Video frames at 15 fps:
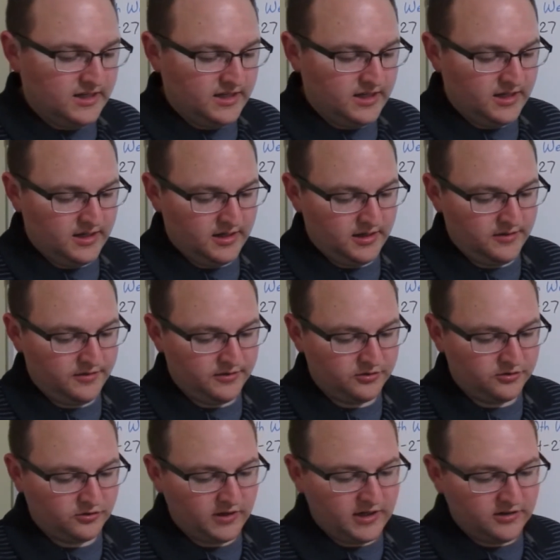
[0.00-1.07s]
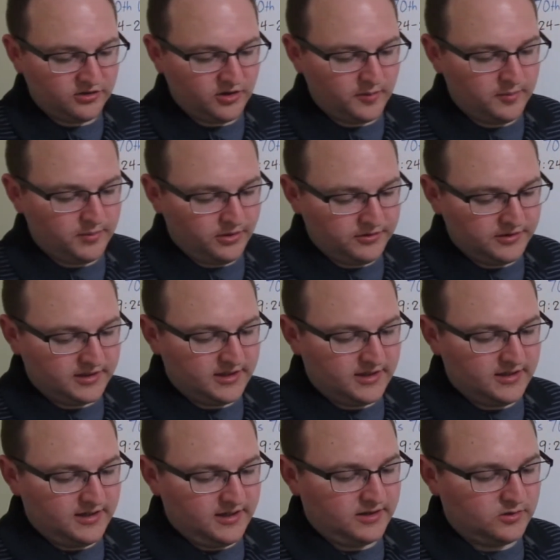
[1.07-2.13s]
The street shall be built again,
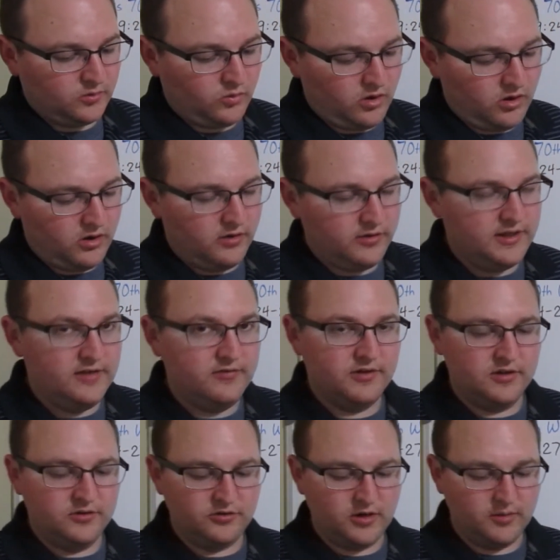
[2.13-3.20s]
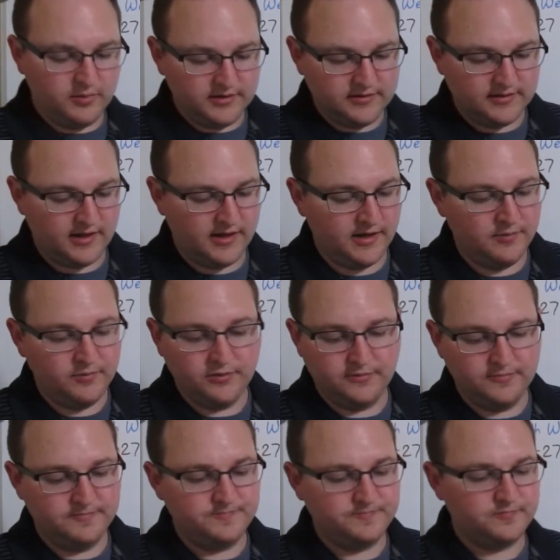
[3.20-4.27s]
and the wall even in troublous times.
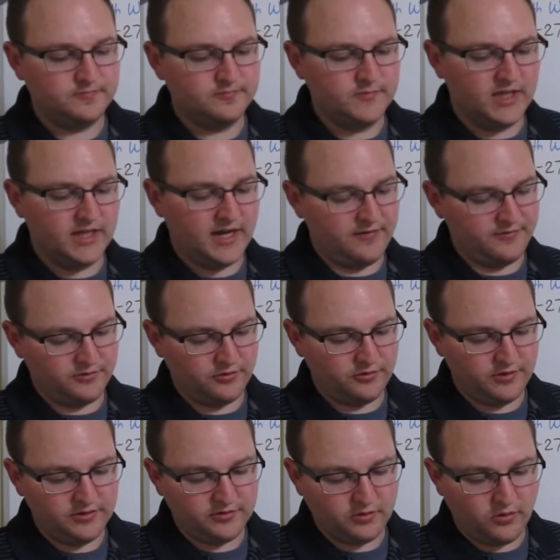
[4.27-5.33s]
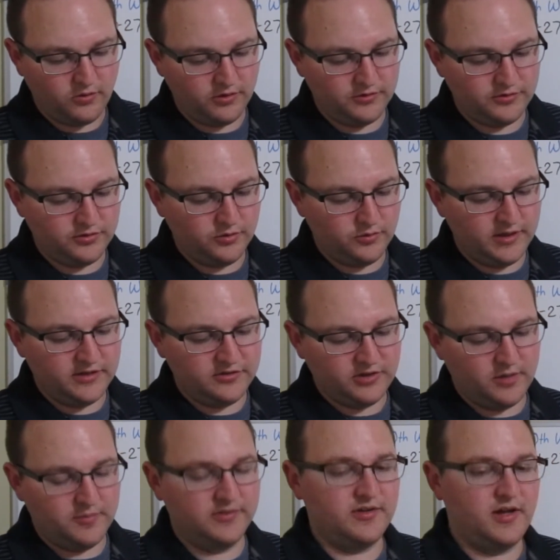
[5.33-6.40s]
And after 62 weeks shall
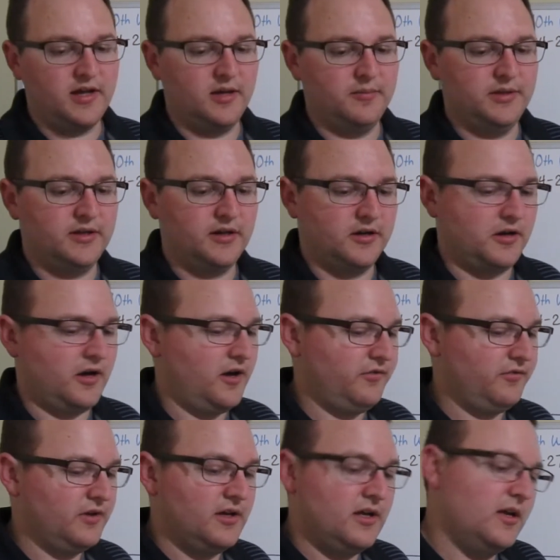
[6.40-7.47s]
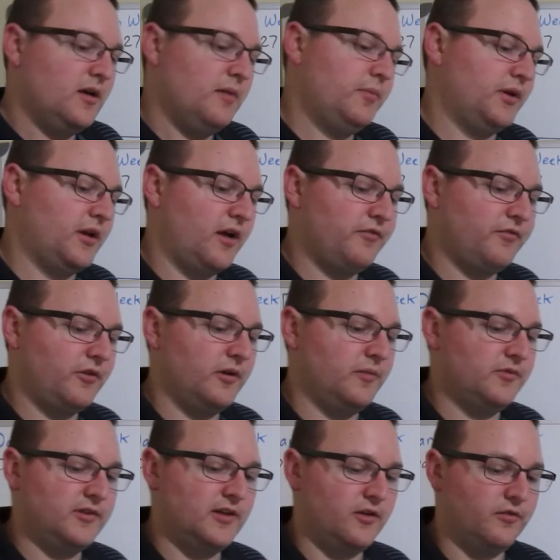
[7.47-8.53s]
Messiah be cut off, but not for
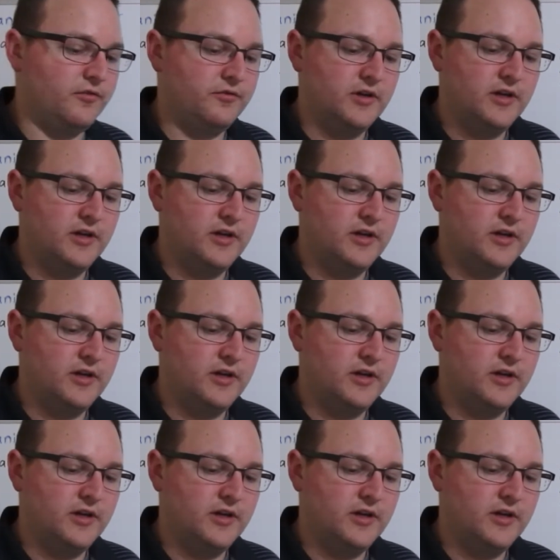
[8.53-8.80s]
himself.